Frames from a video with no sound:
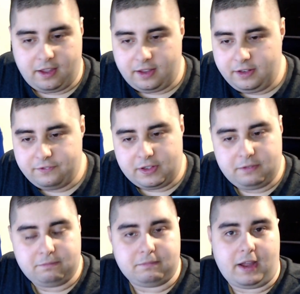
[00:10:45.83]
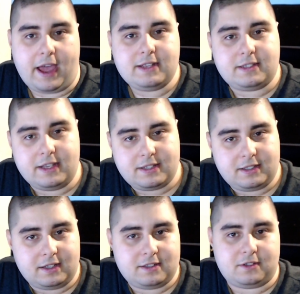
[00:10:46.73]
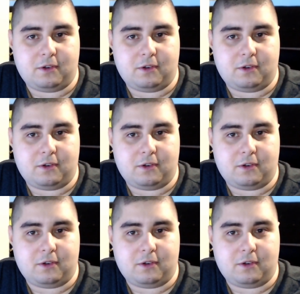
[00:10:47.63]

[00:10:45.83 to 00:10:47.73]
Even descendants